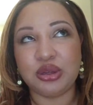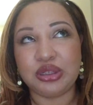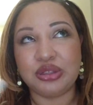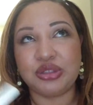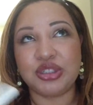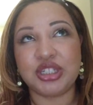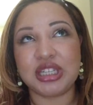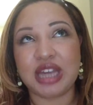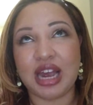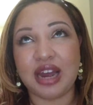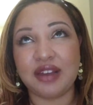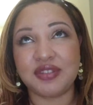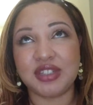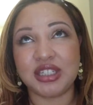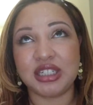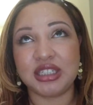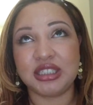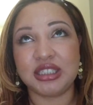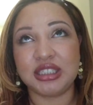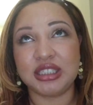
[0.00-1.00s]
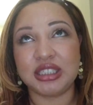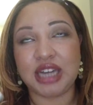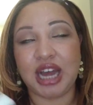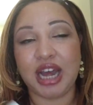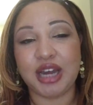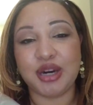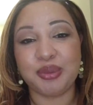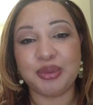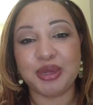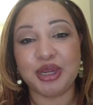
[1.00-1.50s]
just have to
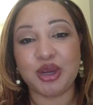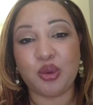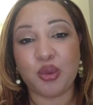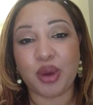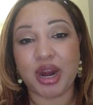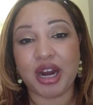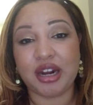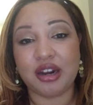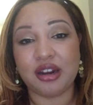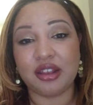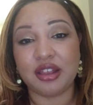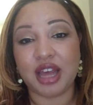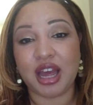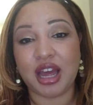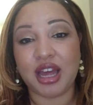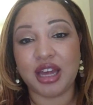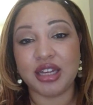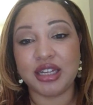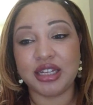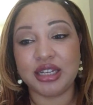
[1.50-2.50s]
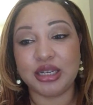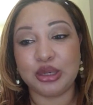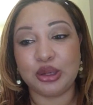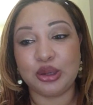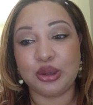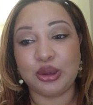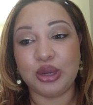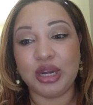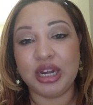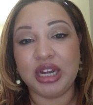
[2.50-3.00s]
kind of be aware that,
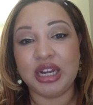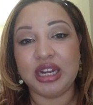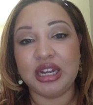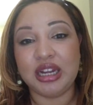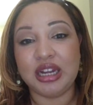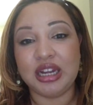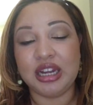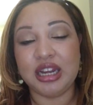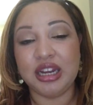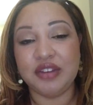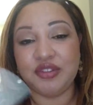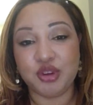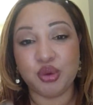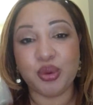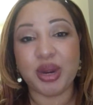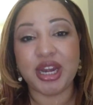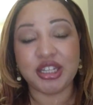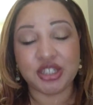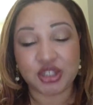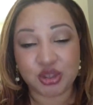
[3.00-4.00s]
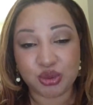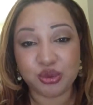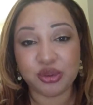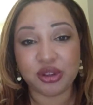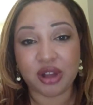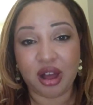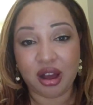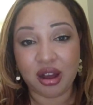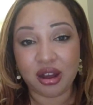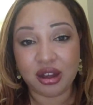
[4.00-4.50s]
if you wait too
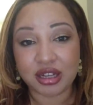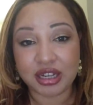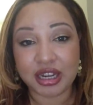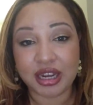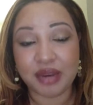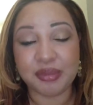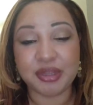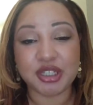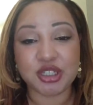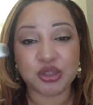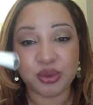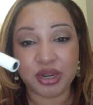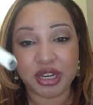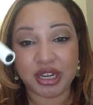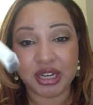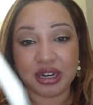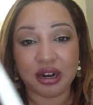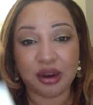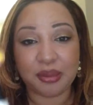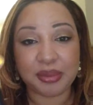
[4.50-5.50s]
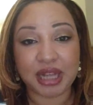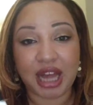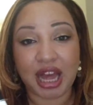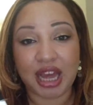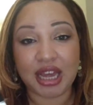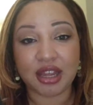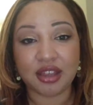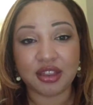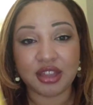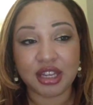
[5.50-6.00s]
long in between applying